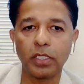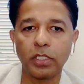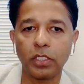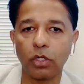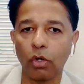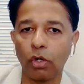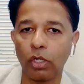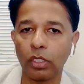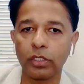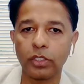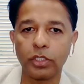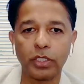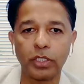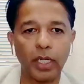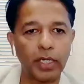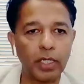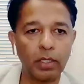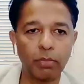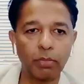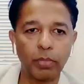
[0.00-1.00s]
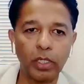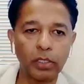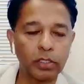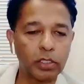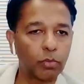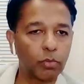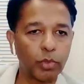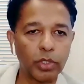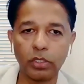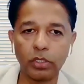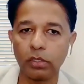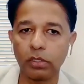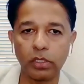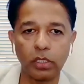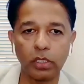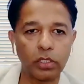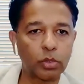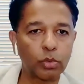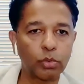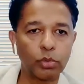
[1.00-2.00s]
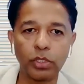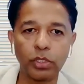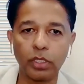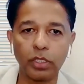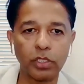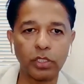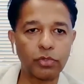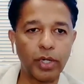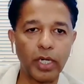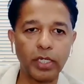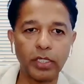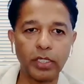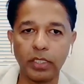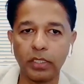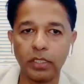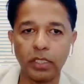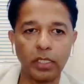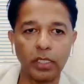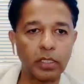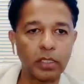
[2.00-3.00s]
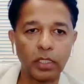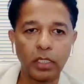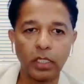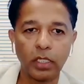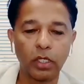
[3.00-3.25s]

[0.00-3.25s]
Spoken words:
as in all the shiny bells and whistles and tools and strategies and